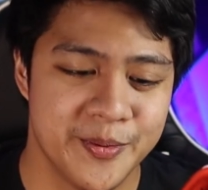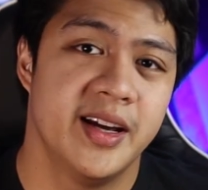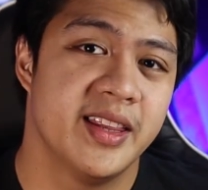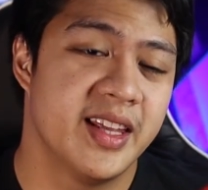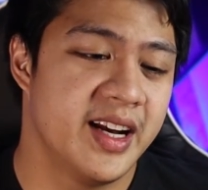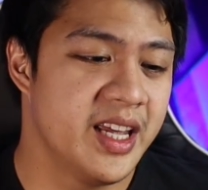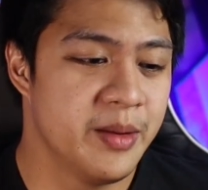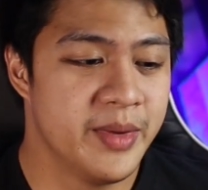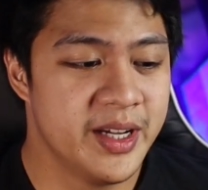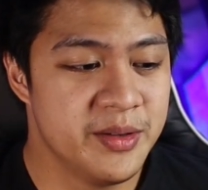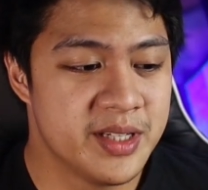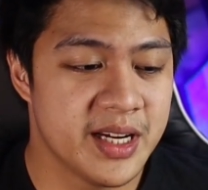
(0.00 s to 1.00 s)
In the Nike
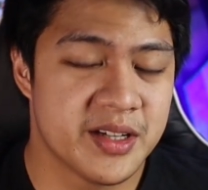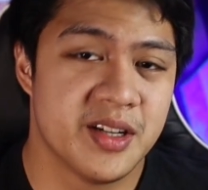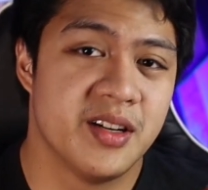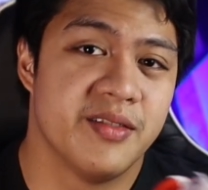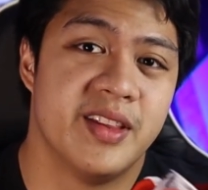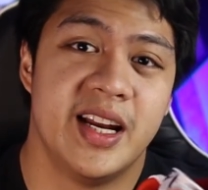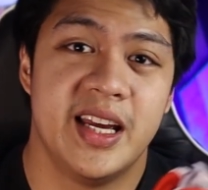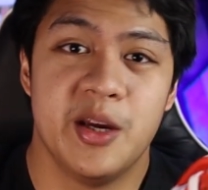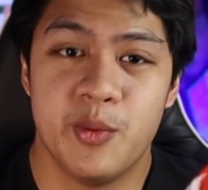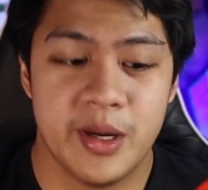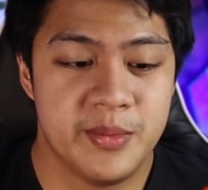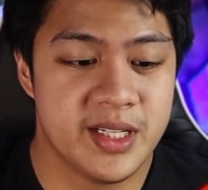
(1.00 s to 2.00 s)
Bayou section of the Nike
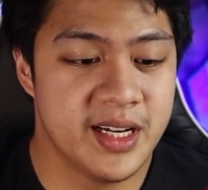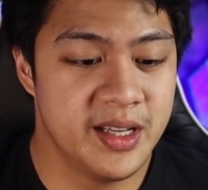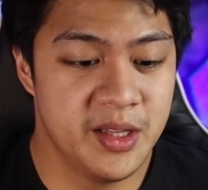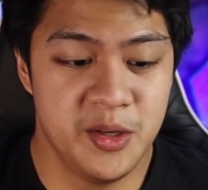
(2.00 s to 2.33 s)
website,